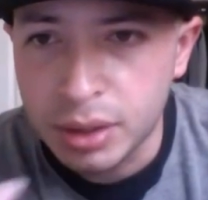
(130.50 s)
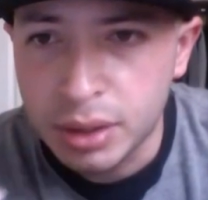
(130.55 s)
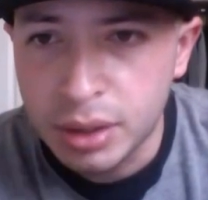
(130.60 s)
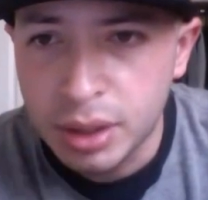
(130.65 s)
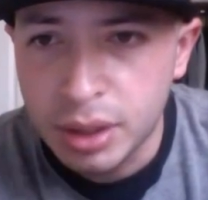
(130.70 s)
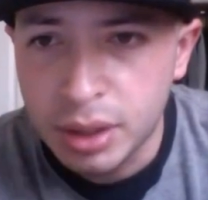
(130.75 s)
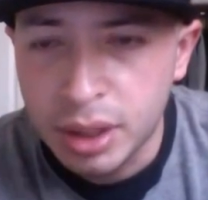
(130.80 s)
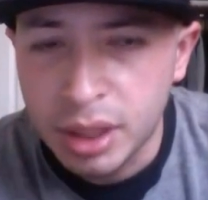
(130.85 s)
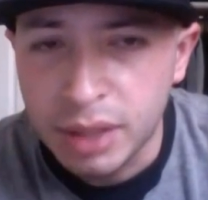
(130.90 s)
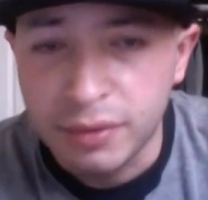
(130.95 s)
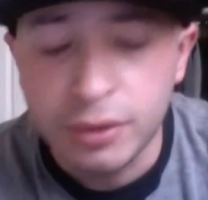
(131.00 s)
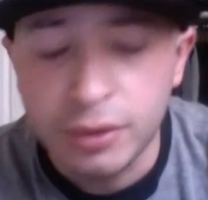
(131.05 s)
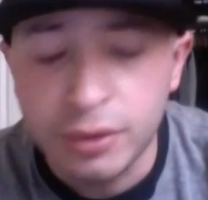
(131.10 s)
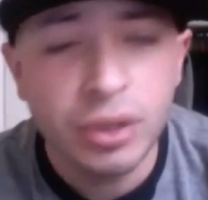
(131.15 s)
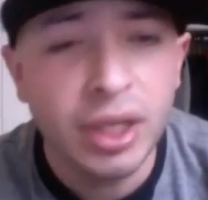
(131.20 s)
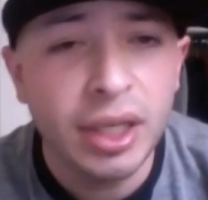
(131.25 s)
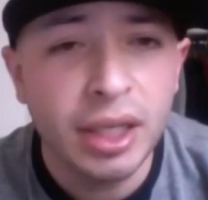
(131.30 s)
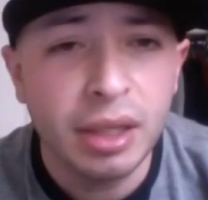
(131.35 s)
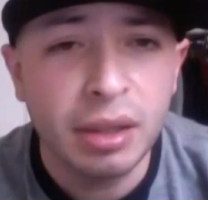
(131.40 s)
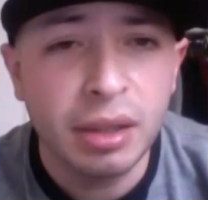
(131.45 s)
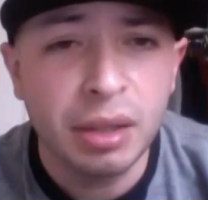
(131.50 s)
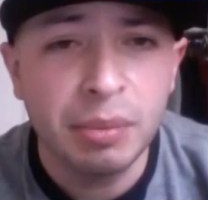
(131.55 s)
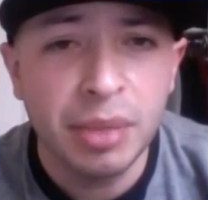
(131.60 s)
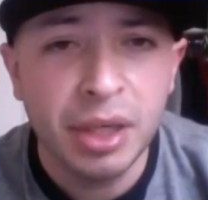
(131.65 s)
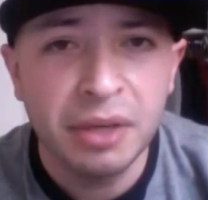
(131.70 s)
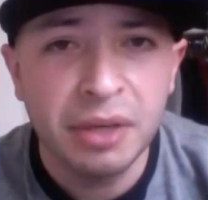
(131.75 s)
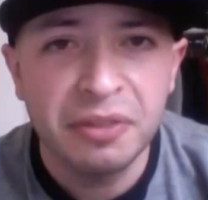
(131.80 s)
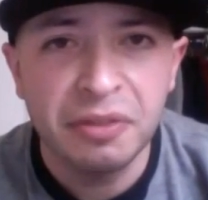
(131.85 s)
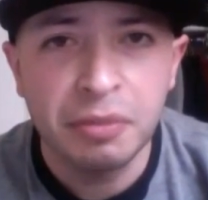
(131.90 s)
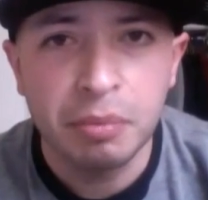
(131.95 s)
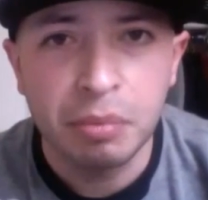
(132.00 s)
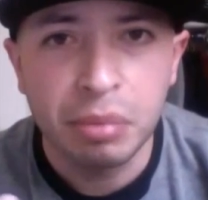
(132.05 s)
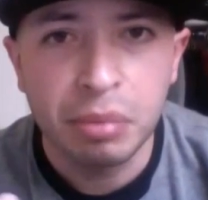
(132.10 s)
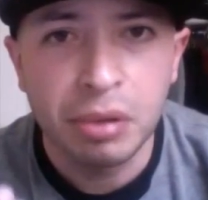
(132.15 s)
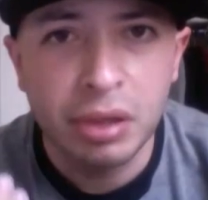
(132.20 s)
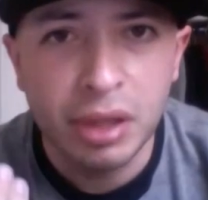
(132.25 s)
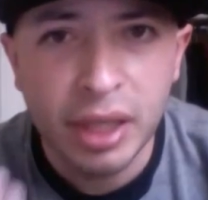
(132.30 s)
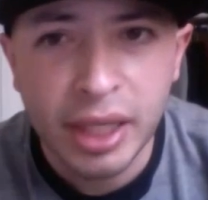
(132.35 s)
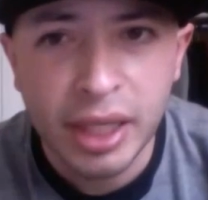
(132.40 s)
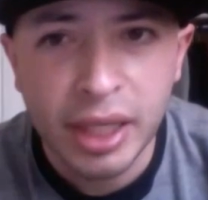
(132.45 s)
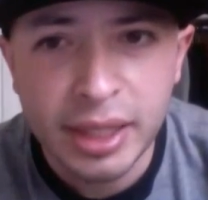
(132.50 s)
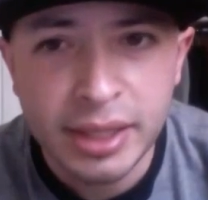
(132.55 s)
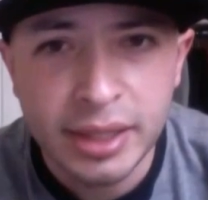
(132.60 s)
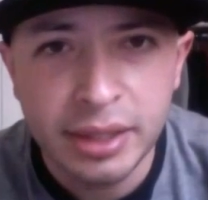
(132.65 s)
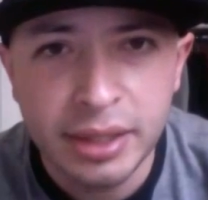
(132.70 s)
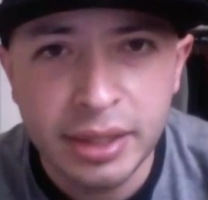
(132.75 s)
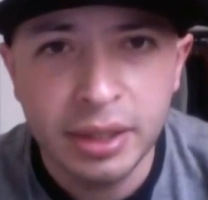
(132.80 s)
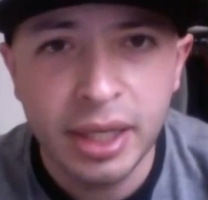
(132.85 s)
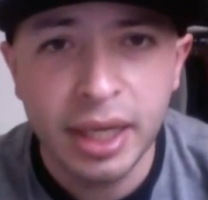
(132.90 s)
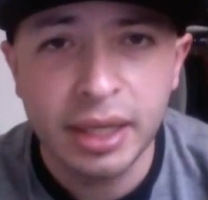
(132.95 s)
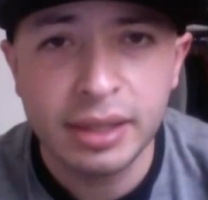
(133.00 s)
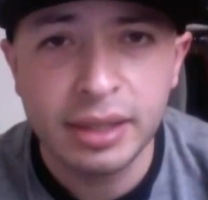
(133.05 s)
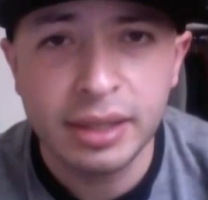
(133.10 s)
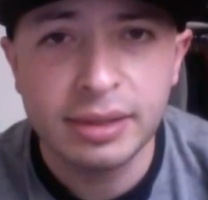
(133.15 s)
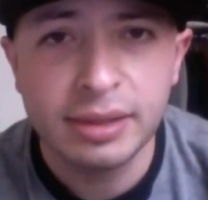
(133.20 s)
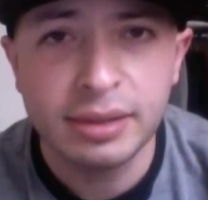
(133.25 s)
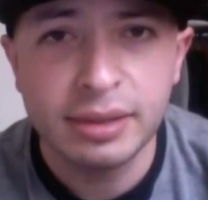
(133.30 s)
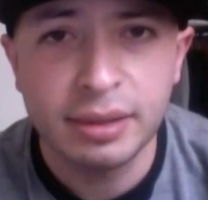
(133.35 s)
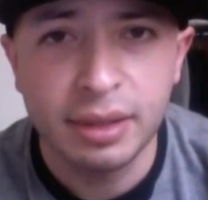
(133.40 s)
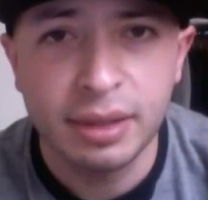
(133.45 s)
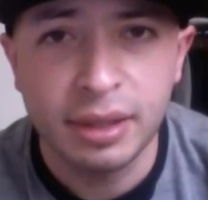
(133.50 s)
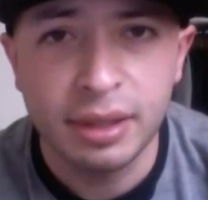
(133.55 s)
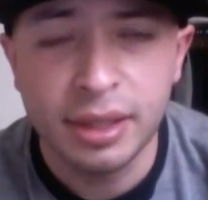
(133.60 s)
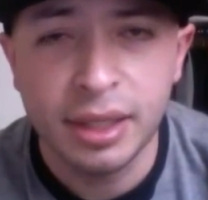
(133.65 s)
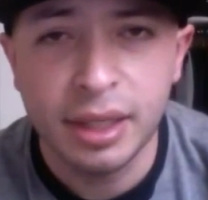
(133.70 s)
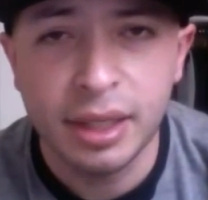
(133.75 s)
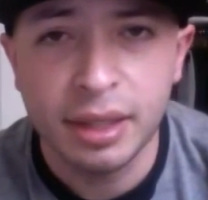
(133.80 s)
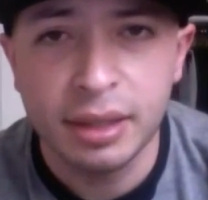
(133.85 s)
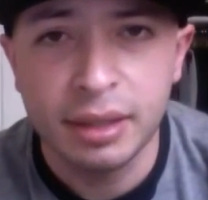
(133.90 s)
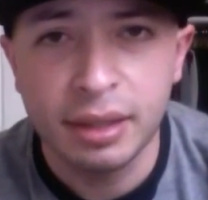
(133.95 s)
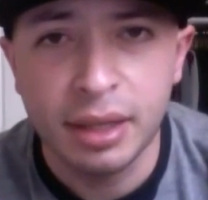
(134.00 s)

If you're trying to get competitive, play tier decks on DN.